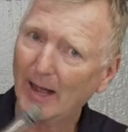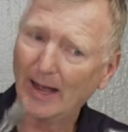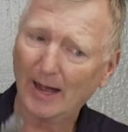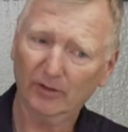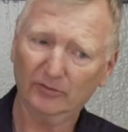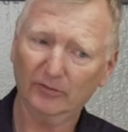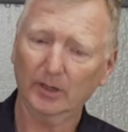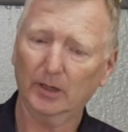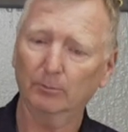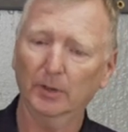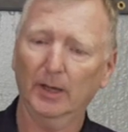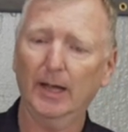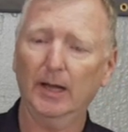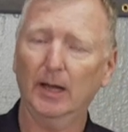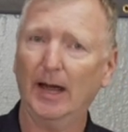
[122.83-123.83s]
housing and
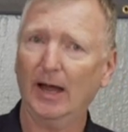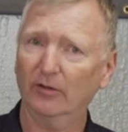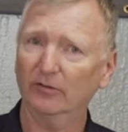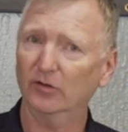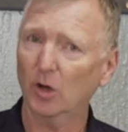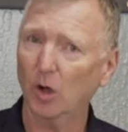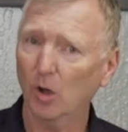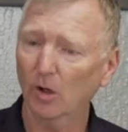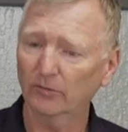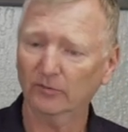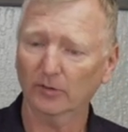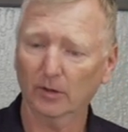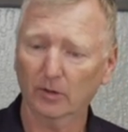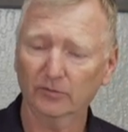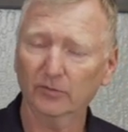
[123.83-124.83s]
blade housing
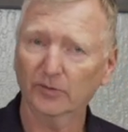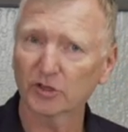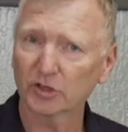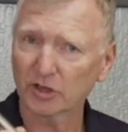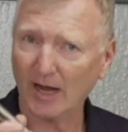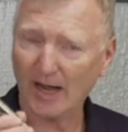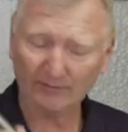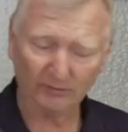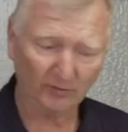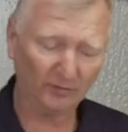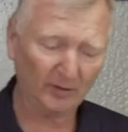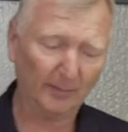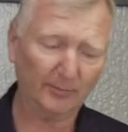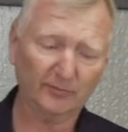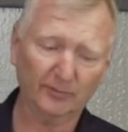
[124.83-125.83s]
also. So the shaft is
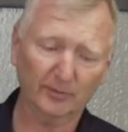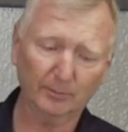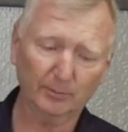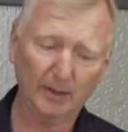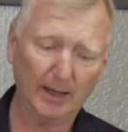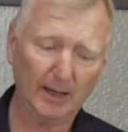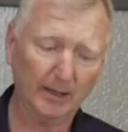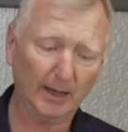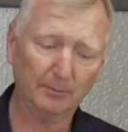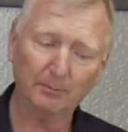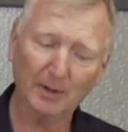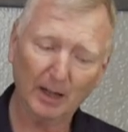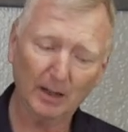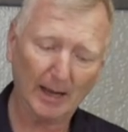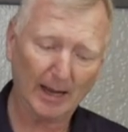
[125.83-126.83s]
separate from the blade and
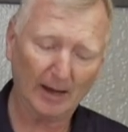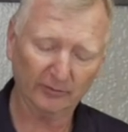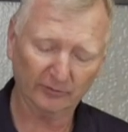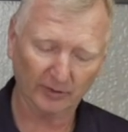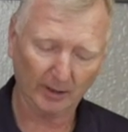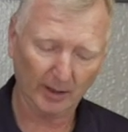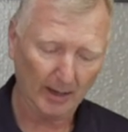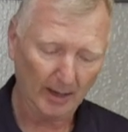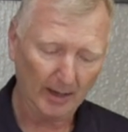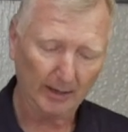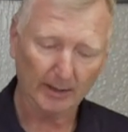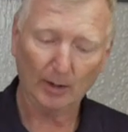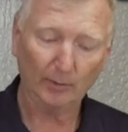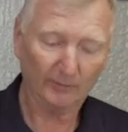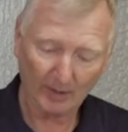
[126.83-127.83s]
bell housing.
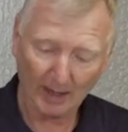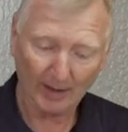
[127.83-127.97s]
Now we've